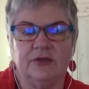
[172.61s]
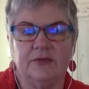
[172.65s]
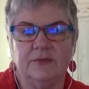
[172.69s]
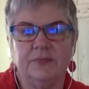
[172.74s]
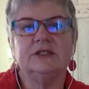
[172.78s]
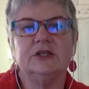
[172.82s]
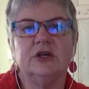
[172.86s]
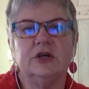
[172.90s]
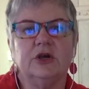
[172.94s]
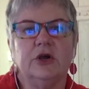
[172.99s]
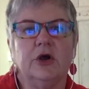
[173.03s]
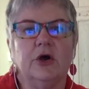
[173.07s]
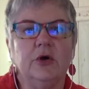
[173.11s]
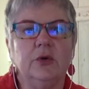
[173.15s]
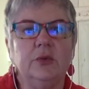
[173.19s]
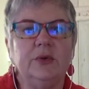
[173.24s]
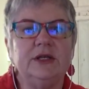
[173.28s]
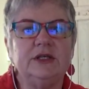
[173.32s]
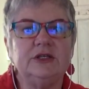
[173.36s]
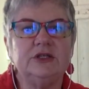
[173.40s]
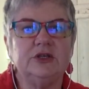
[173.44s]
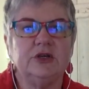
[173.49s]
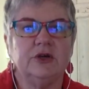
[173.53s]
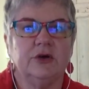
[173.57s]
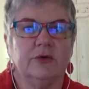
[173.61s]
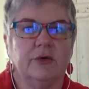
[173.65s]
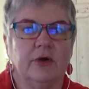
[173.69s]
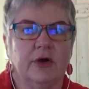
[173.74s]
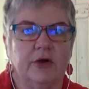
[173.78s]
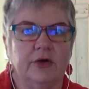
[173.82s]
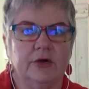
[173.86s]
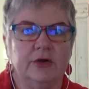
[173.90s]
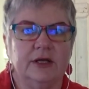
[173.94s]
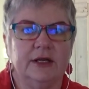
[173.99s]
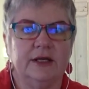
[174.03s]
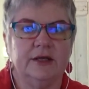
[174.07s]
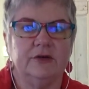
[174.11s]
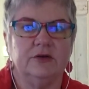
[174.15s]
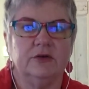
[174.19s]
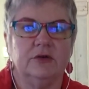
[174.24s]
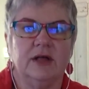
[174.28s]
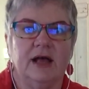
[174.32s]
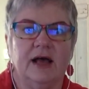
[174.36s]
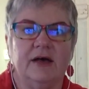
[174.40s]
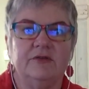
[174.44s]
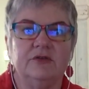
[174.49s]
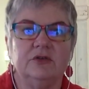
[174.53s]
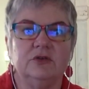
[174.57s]
So go into your own Kindle,
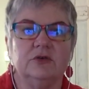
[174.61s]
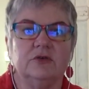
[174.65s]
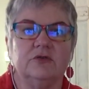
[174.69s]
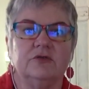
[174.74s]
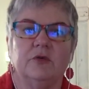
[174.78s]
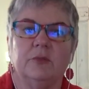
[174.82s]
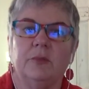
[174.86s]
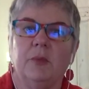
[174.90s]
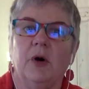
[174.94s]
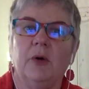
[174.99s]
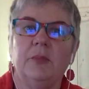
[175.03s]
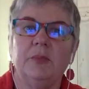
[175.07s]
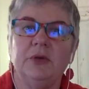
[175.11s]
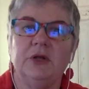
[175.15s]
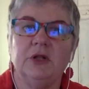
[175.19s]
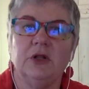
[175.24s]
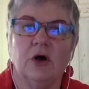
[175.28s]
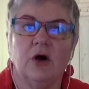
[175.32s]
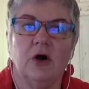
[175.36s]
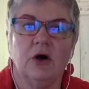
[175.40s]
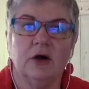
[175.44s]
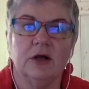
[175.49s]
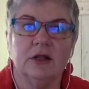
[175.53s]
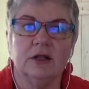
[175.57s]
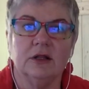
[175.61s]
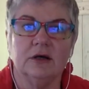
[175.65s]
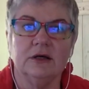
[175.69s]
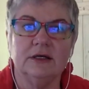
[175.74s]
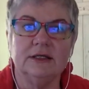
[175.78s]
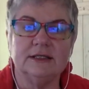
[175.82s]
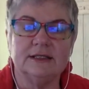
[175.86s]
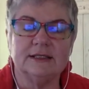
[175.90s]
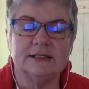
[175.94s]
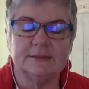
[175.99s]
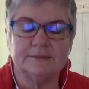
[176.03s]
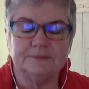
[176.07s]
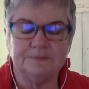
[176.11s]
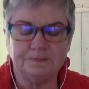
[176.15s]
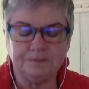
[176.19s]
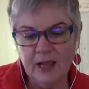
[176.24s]
have a look for popular highlights,